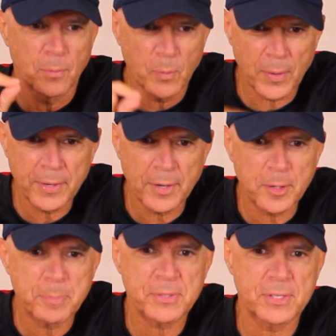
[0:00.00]

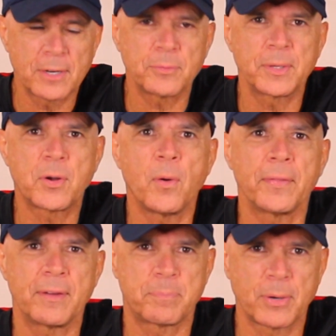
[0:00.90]
100% recall.
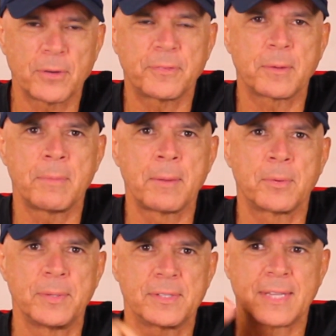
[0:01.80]
They have perfect
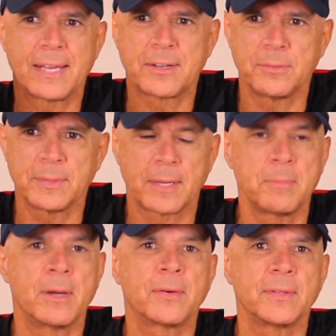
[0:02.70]
memories. They can, like
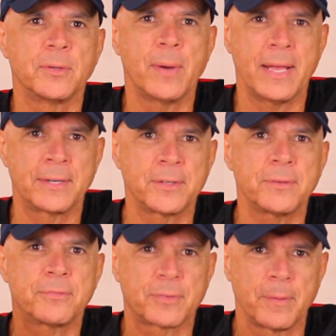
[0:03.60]
Mary Lou
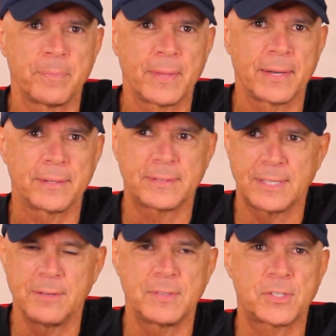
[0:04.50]
Henner from the
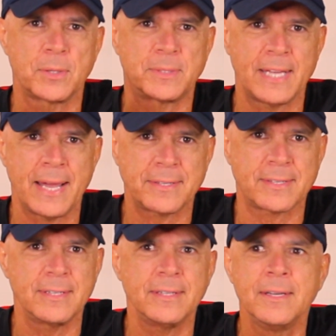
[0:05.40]
TV show
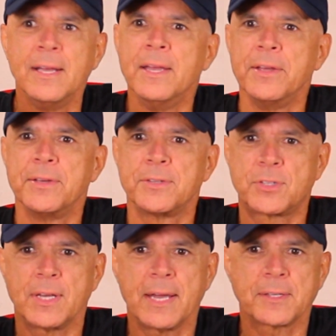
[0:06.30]
Taxi,
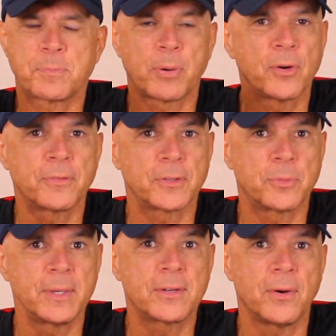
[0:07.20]
she has perfect
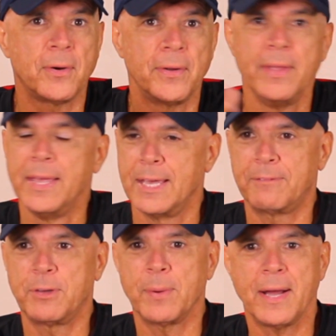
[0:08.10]
recall.
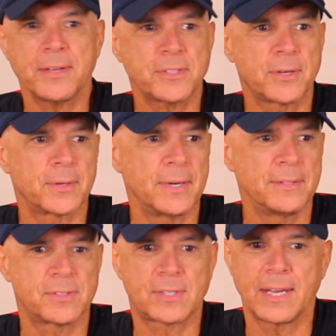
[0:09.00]
If you ask her
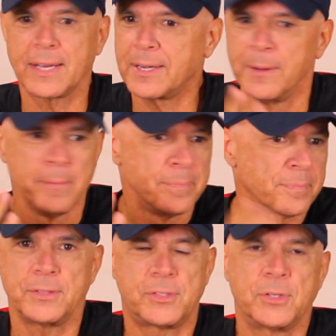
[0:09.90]
and say,
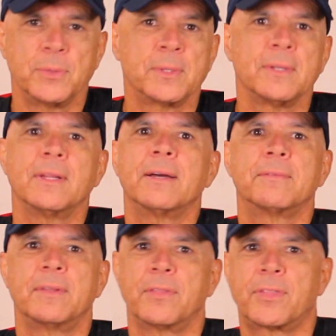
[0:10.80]
June
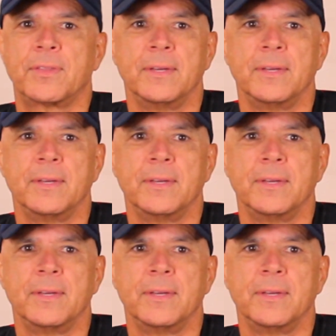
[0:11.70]
11th,